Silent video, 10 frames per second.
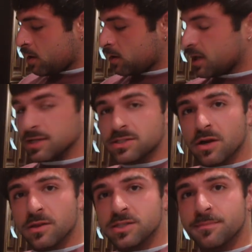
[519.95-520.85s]
You're gonna
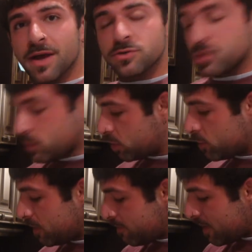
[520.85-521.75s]
stir this about two to
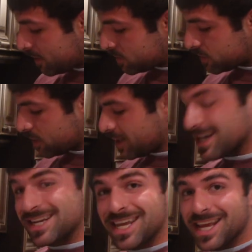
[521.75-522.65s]
three
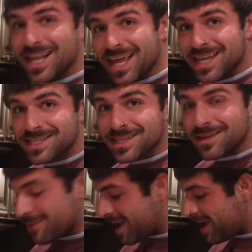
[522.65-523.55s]
minutes, deglazing
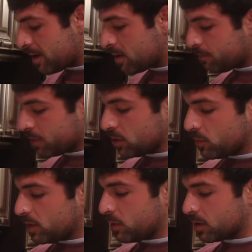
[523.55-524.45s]
the pan. But you
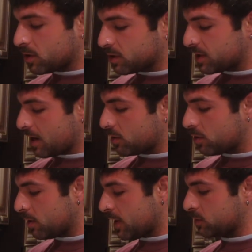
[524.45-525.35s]
really wanna cook the
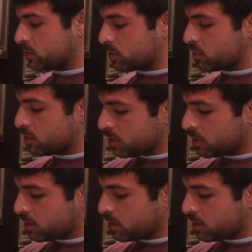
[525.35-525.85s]
alcohol out too.